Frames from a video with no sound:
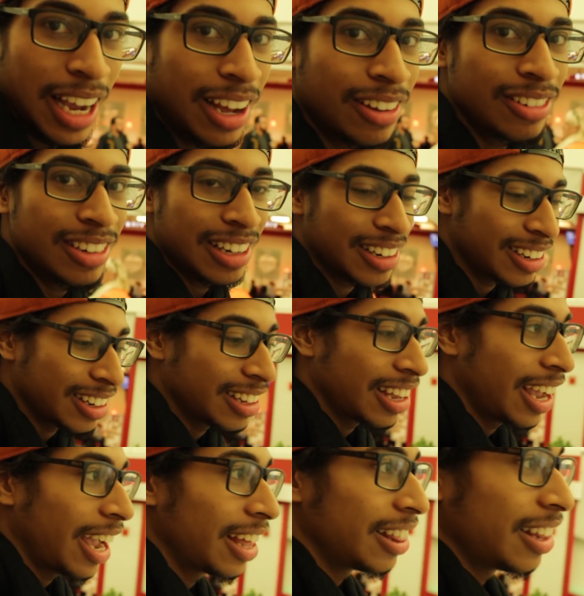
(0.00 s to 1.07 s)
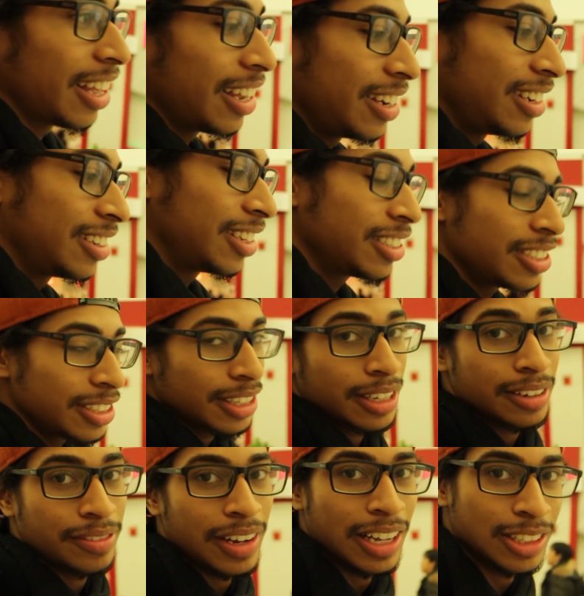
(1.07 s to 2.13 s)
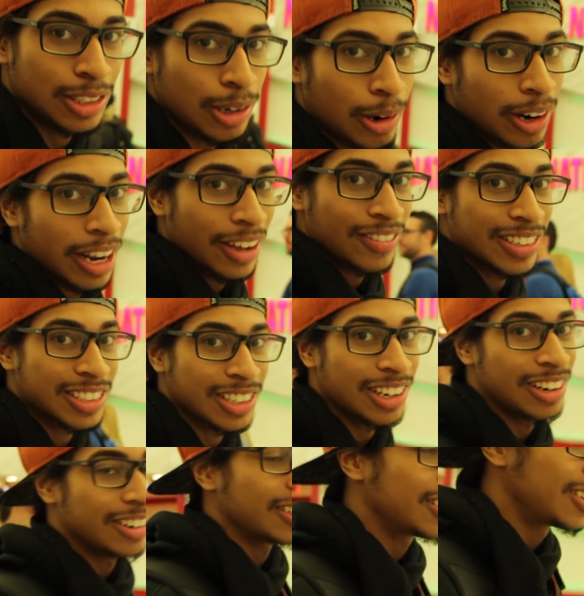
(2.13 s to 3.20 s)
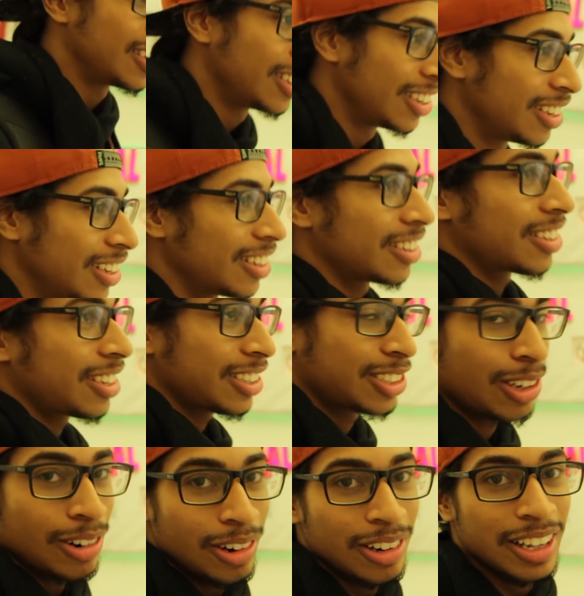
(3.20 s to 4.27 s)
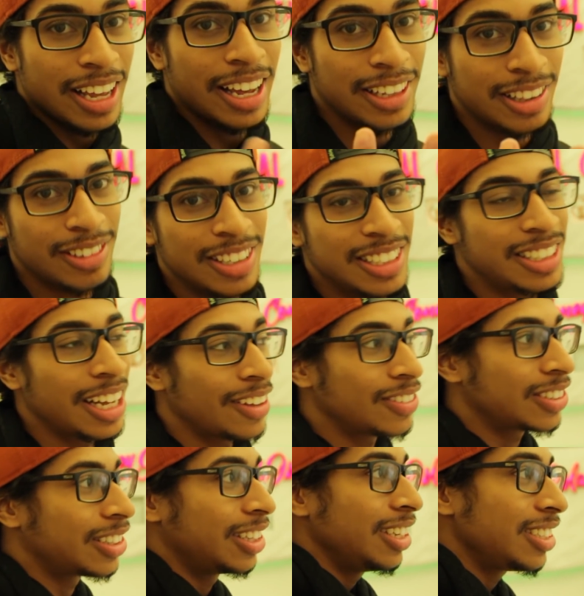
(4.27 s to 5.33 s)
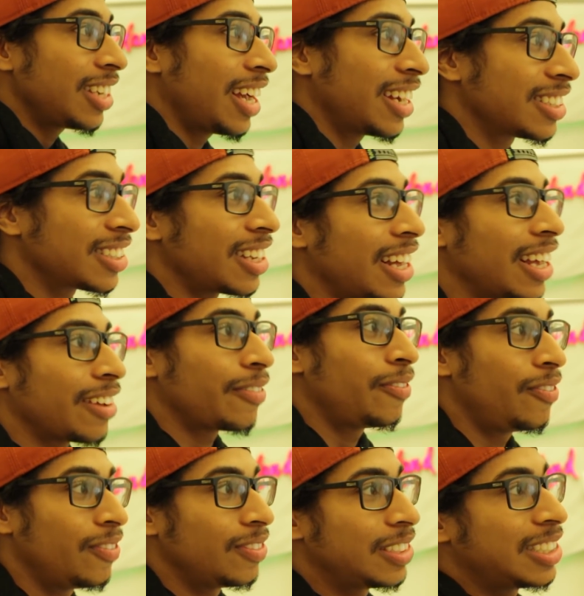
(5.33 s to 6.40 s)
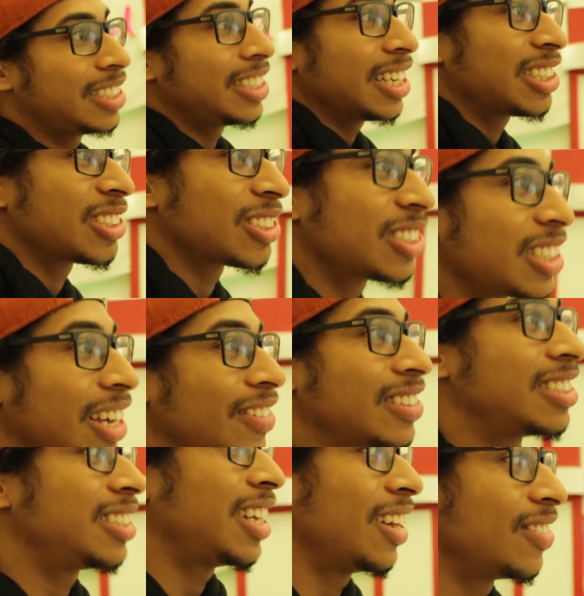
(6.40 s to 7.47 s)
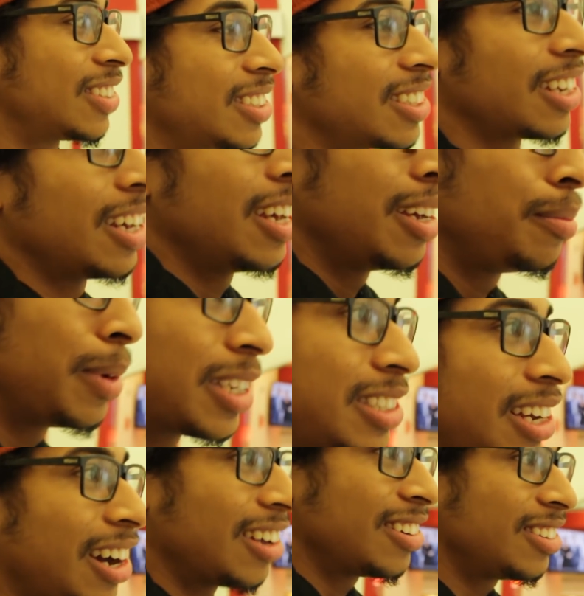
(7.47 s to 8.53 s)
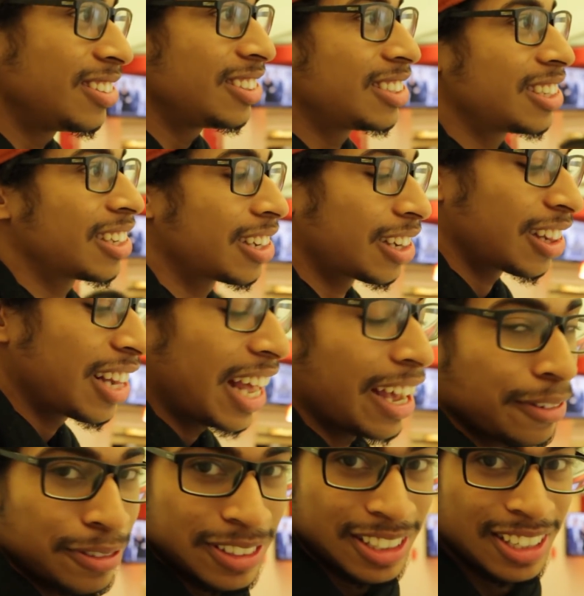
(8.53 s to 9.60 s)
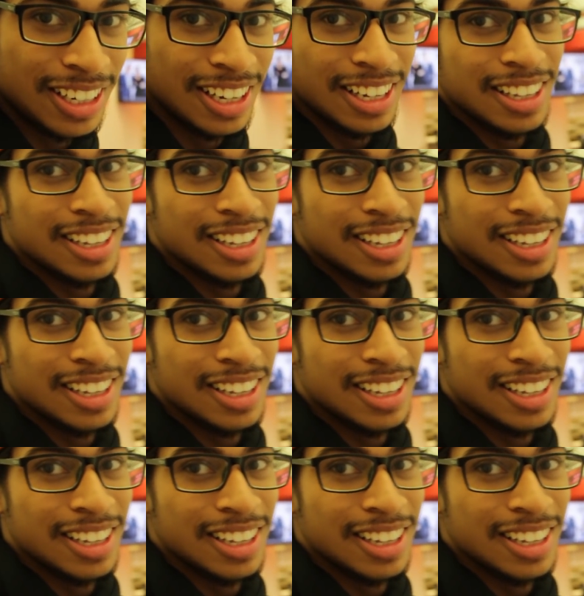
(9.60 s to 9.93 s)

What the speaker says: Down, and then this is the advanced Dora episode. Because Dora only had 3 steps. This has like 6 or 7 steps. McDonald's, left.